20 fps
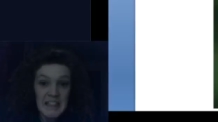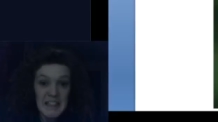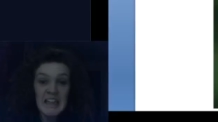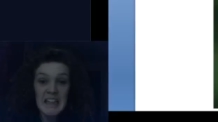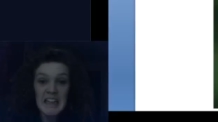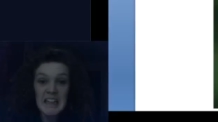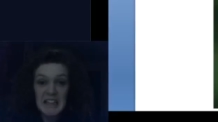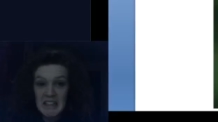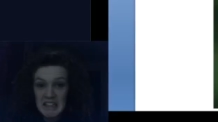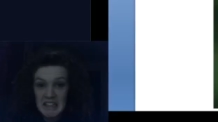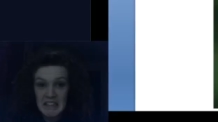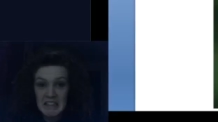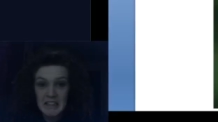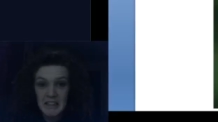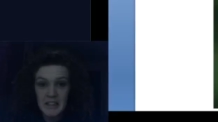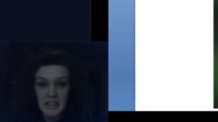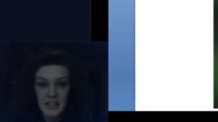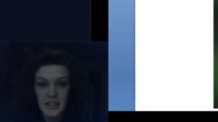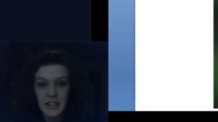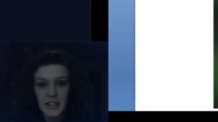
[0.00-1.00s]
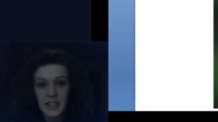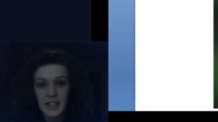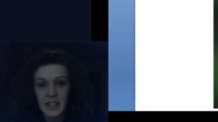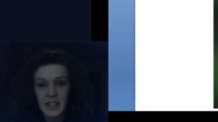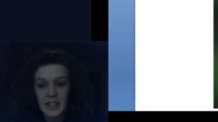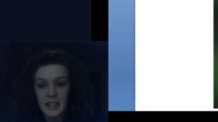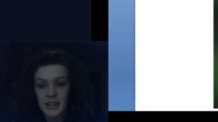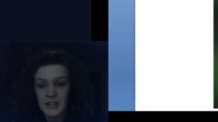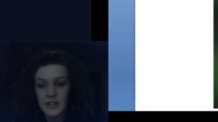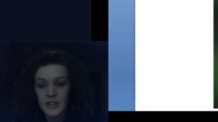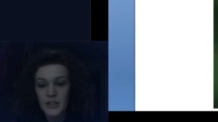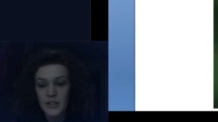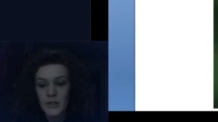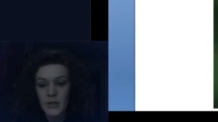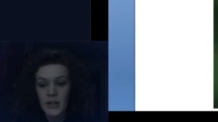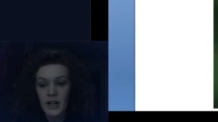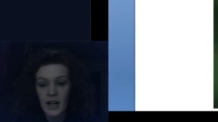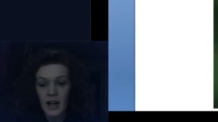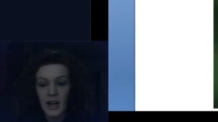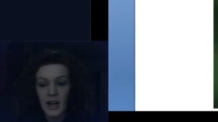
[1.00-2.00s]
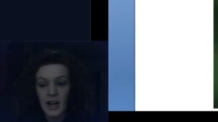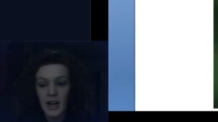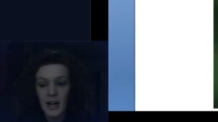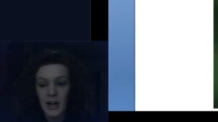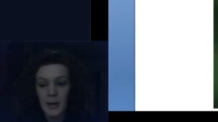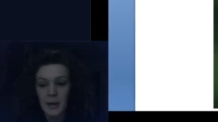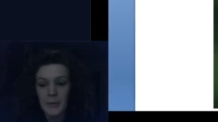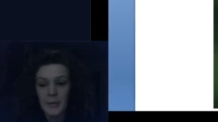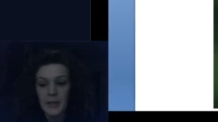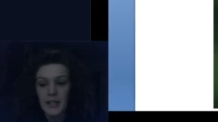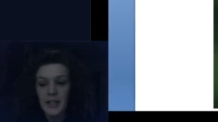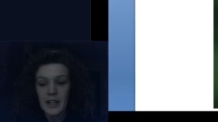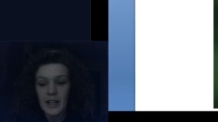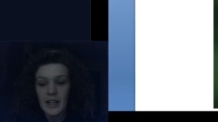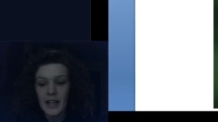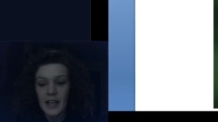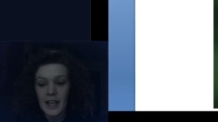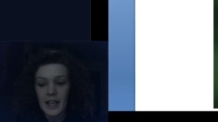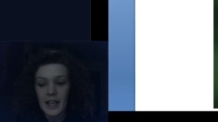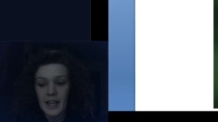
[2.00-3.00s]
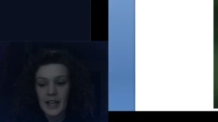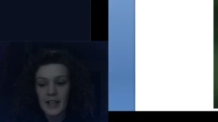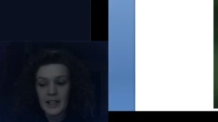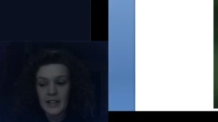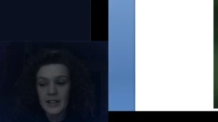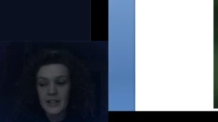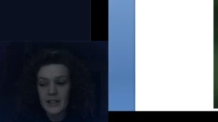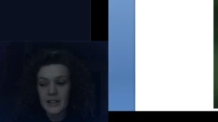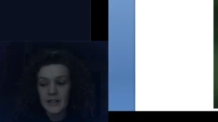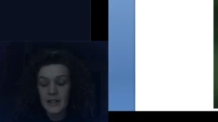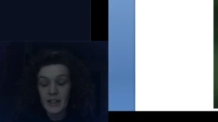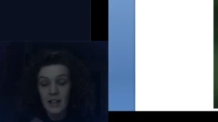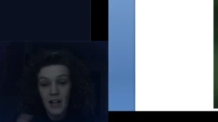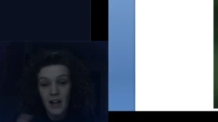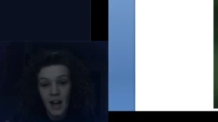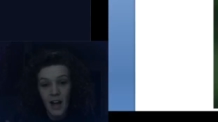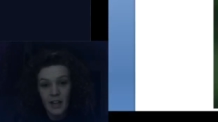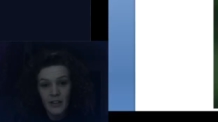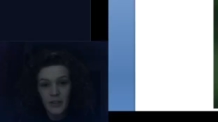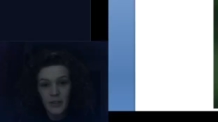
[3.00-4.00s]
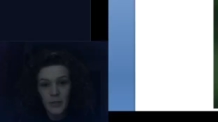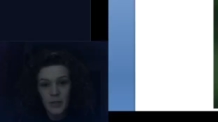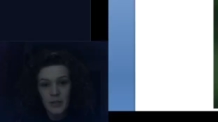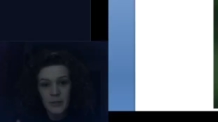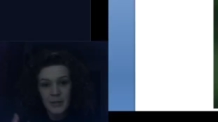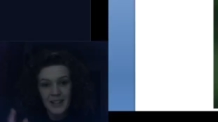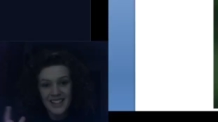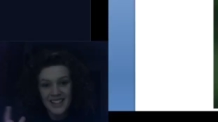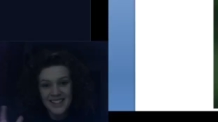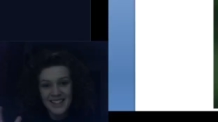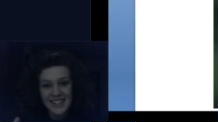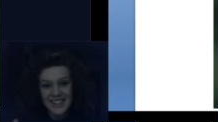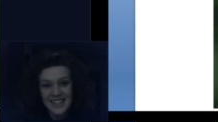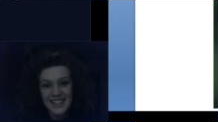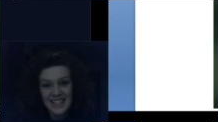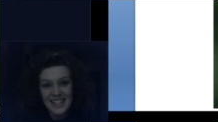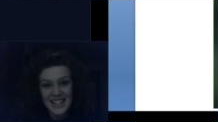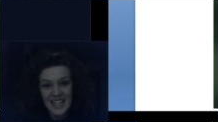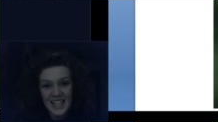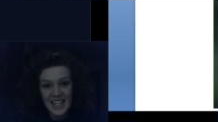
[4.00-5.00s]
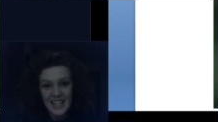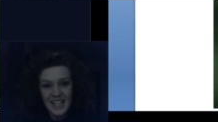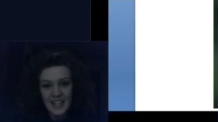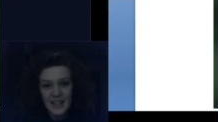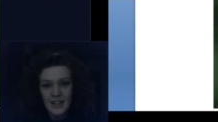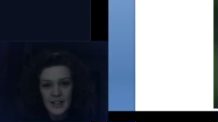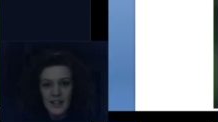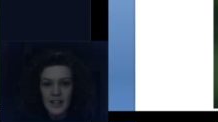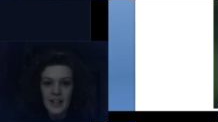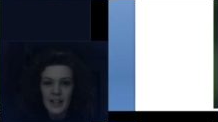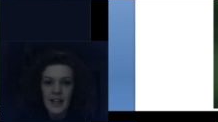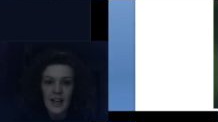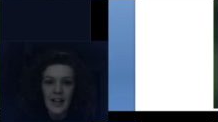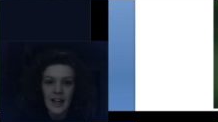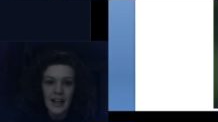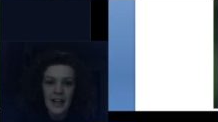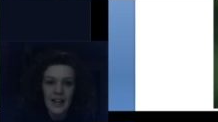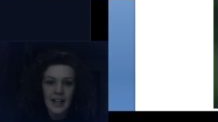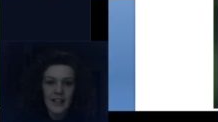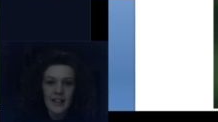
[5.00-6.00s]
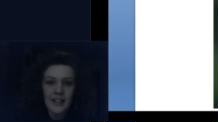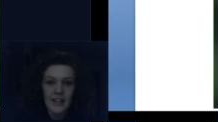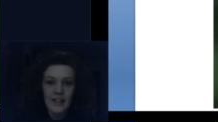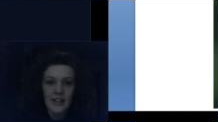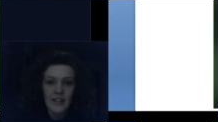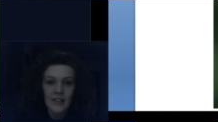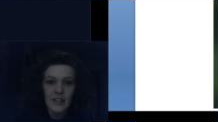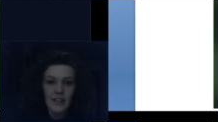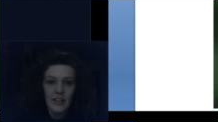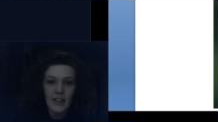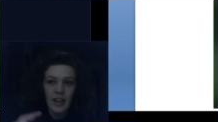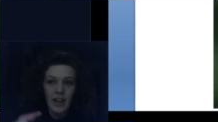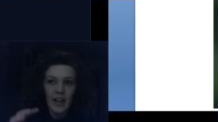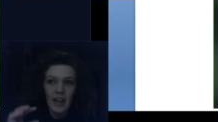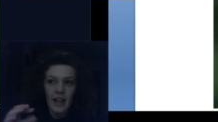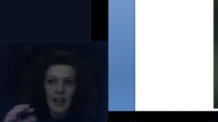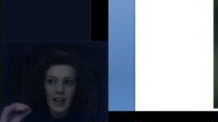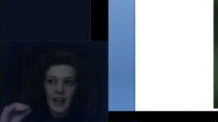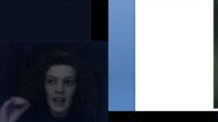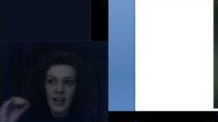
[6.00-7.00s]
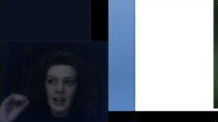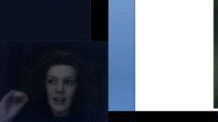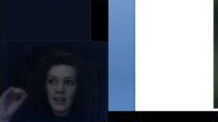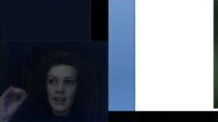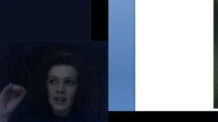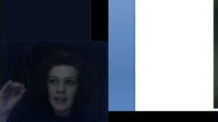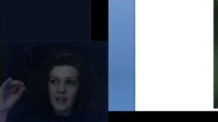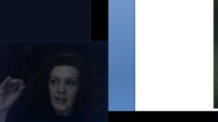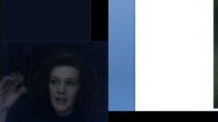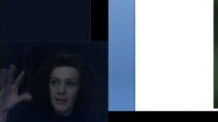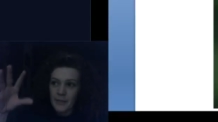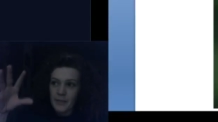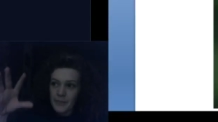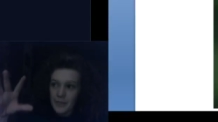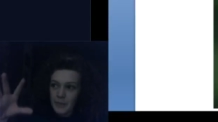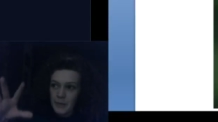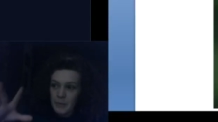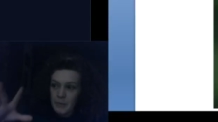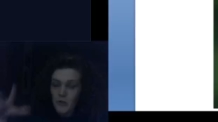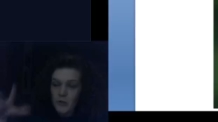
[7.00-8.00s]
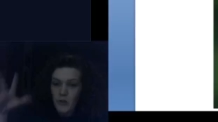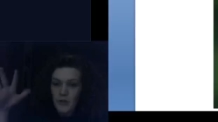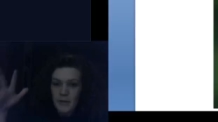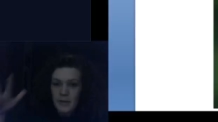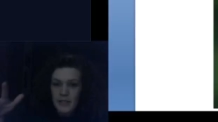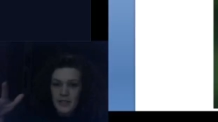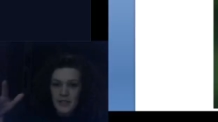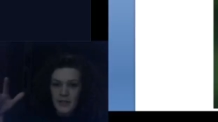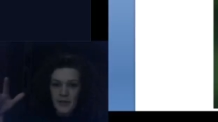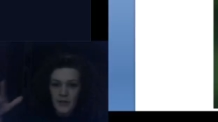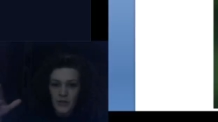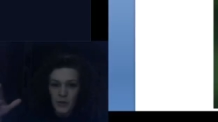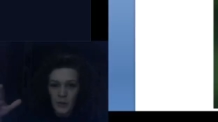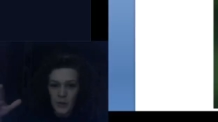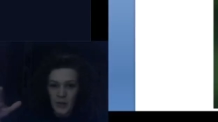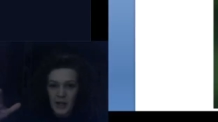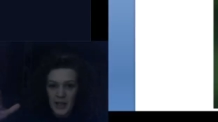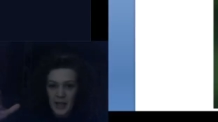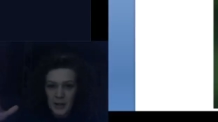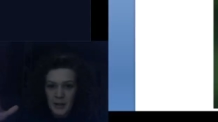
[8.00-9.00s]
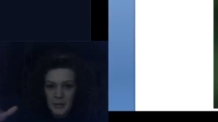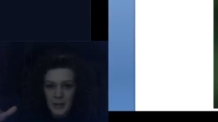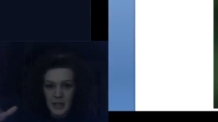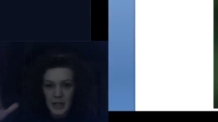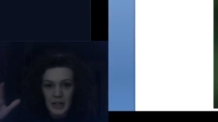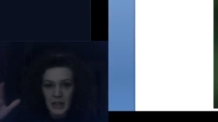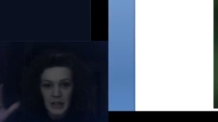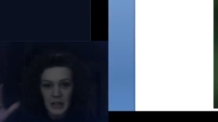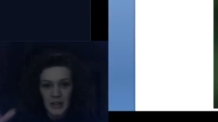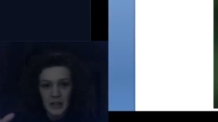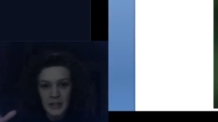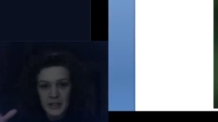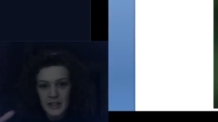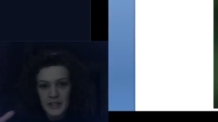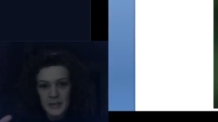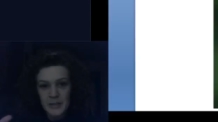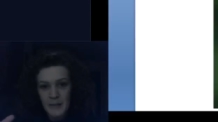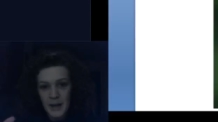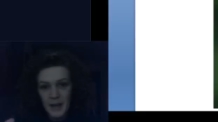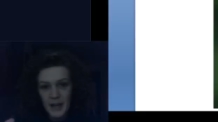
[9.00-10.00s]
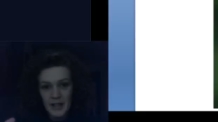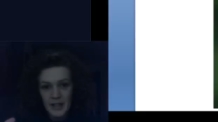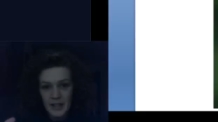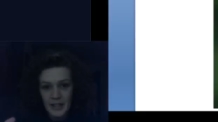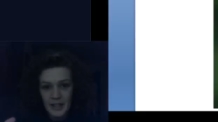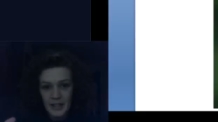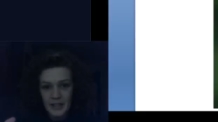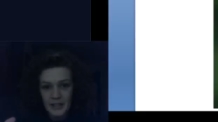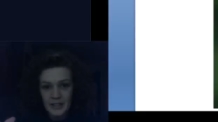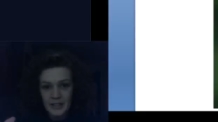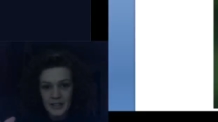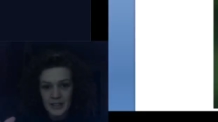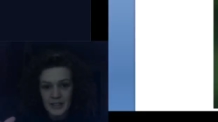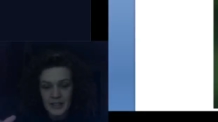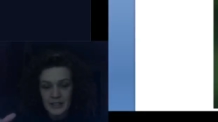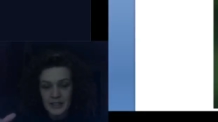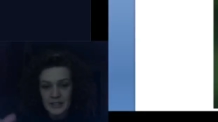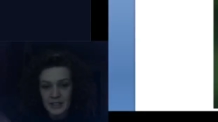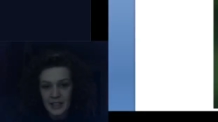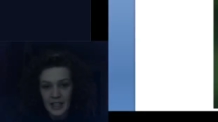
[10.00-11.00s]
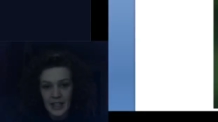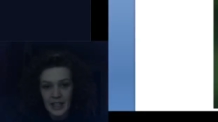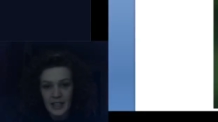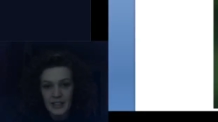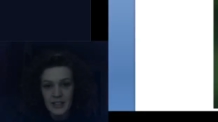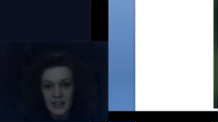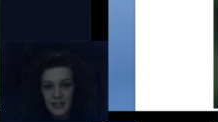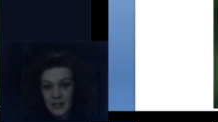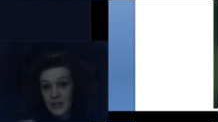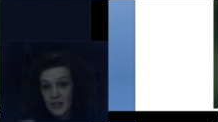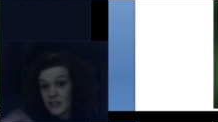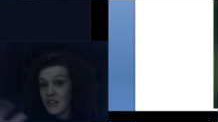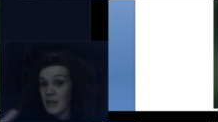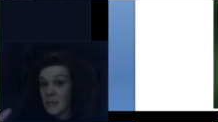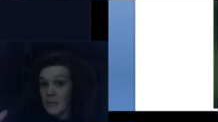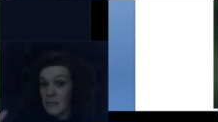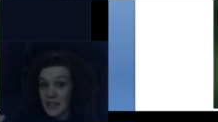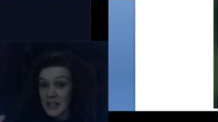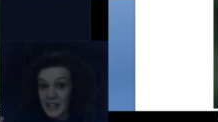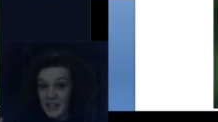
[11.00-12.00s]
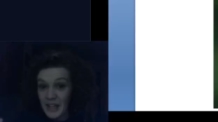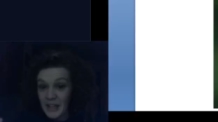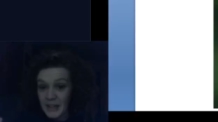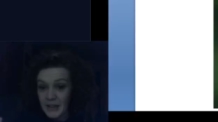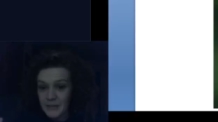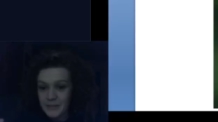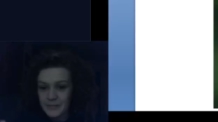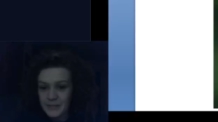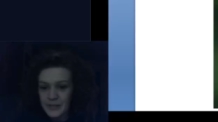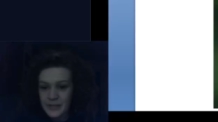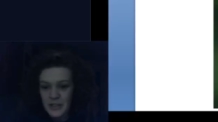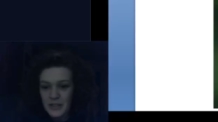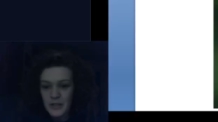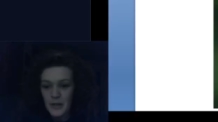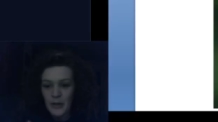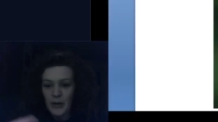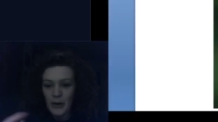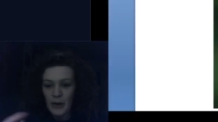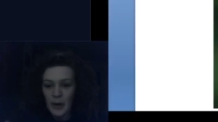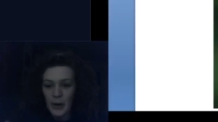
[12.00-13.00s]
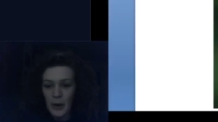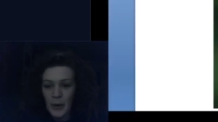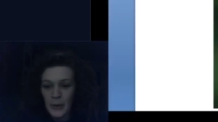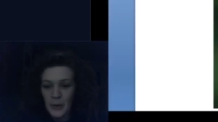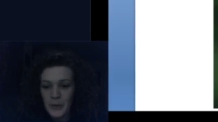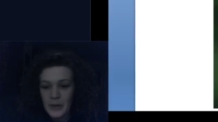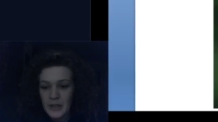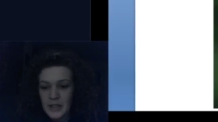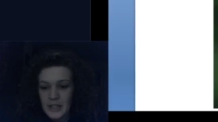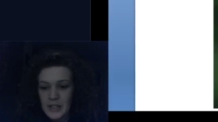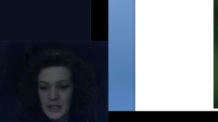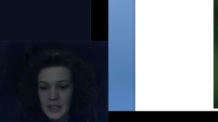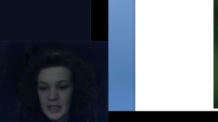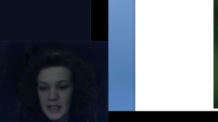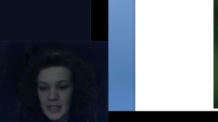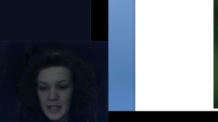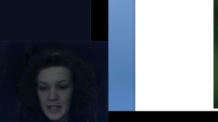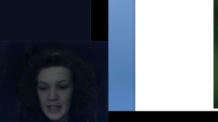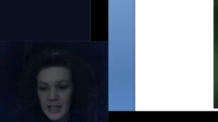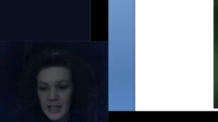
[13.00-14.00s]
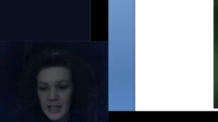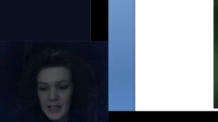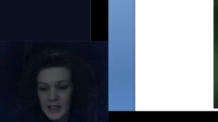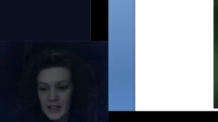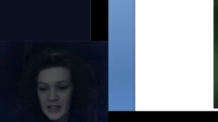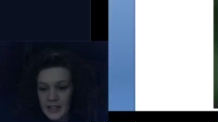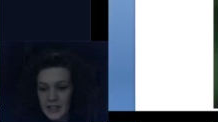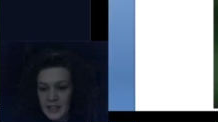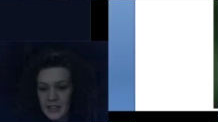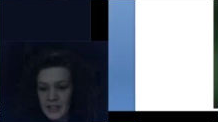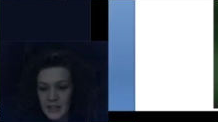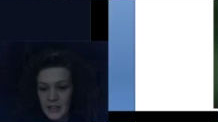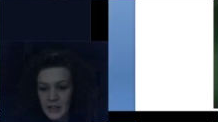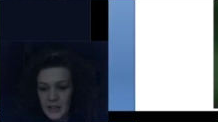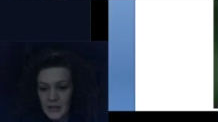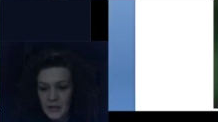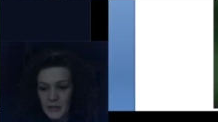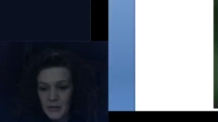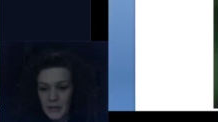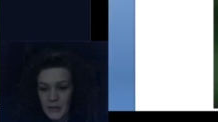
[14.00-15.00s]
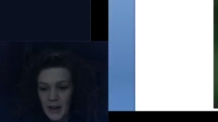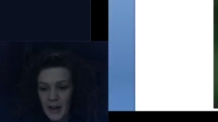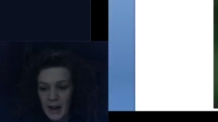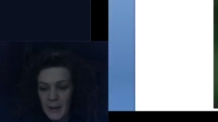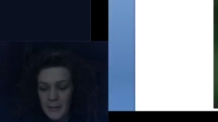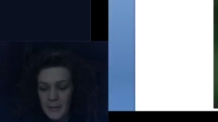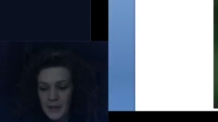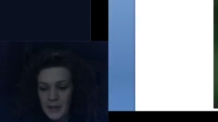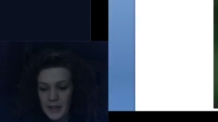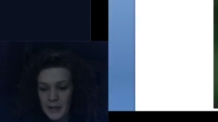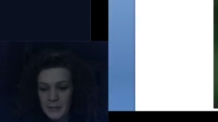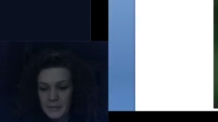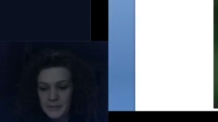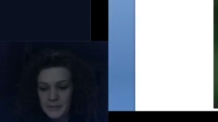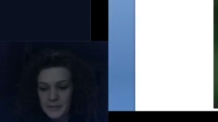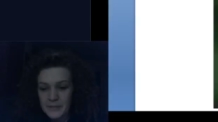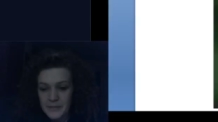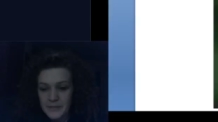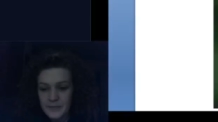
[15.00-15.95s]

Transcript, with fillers: anything uh, to come and get caught in the web because it's sticky, and they the movements of the web alert the spider that there's something there. So they'll go and wrap it up